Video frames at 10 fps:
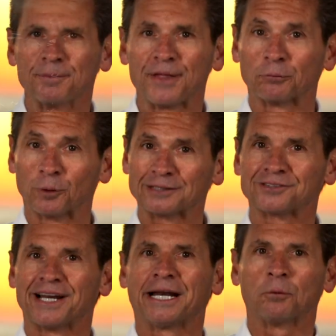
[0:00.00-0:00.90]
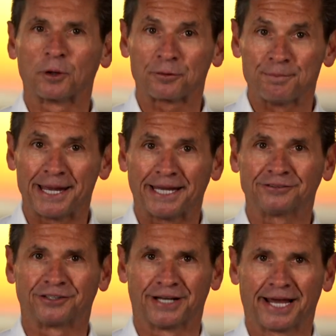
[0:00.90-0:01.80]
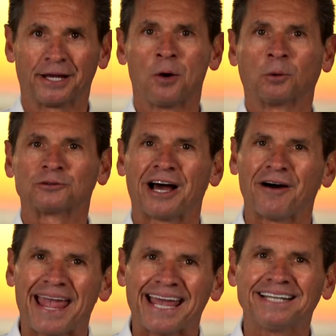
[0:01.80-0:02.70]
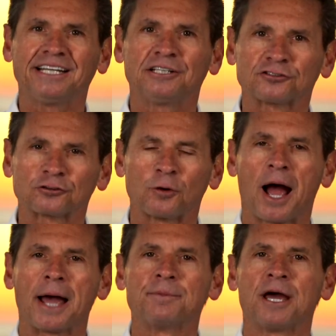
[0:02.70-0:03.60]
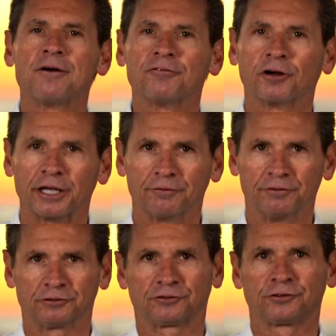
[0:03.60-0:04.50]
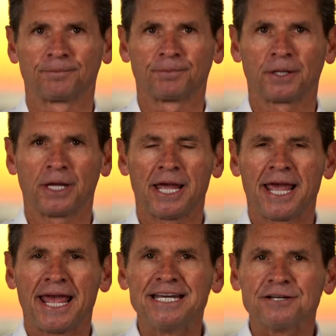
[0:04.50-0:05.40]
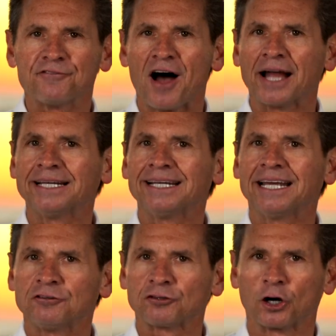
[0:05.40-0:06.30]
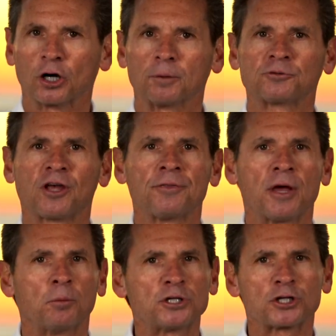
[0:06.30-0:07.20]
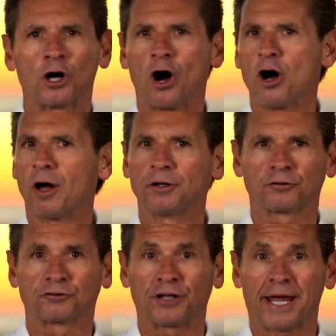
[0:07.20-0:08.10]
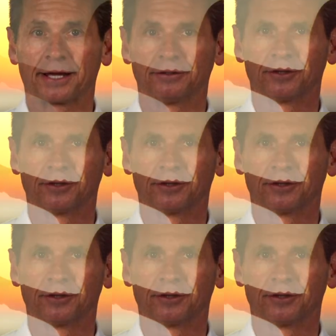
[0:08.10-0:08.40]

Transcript: that resonated with me today was how Andy described forgiveness. He defined it in terms that we should all understand